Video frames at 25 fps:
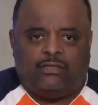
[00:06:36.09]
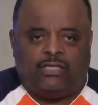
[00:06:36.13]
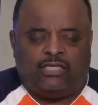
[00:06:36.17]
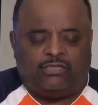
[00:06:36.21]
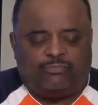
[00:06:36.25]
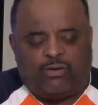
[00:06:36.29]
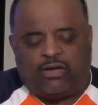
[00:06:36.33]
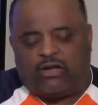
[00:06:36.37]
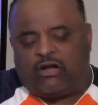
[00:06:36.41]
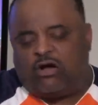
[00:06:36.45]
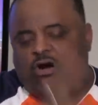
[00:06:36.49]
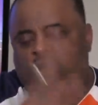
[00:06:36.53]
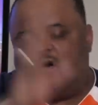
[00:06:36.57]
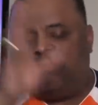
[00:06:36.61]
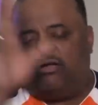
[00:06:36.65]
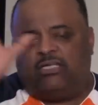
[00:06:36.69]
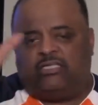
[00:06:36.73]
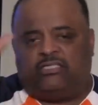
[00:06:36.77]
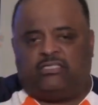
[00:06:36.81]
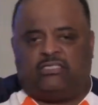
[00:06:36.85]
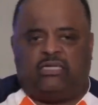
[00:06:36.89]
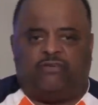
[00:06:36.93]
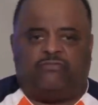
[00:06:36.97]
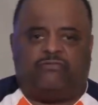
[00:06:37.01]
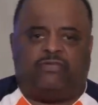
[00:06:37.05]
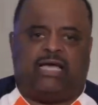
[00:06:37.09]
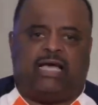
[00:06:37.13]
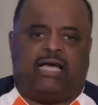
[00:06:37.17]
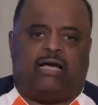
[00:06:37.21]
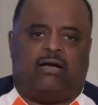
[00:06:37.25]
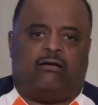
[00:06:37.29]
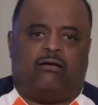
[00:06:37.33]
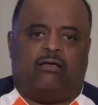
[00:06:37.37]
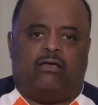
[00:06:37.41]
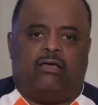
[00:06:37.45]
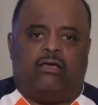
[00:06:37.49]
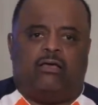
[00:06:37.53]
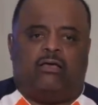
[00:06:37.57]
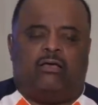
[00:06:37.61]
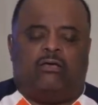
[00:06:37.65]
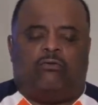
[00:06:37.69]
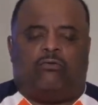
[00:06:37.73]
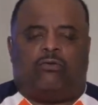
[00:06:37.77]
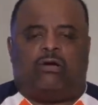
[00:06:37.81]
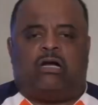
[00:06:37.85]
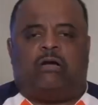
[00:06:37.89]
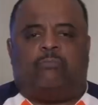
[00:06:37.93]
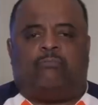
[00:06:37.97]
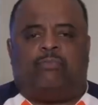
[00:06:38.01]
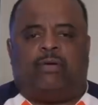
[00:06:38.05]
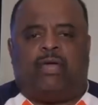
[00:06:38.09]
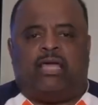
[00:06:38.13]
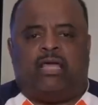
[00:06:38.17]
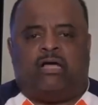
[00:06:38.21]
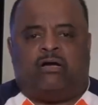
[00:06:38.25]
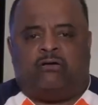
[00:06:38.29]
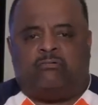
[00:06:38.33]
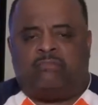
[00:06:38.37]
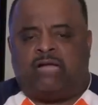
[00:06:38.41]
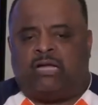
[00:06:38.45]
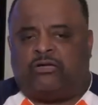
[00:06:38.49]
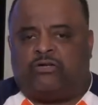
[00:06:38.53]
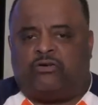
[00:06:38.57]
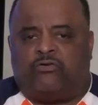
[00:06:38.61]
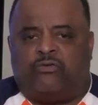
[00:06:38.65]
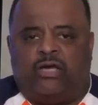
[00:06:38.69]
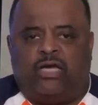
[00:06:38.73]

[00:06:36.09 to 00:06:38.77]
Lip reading: Let's break all this stuff down with our panel. Dr.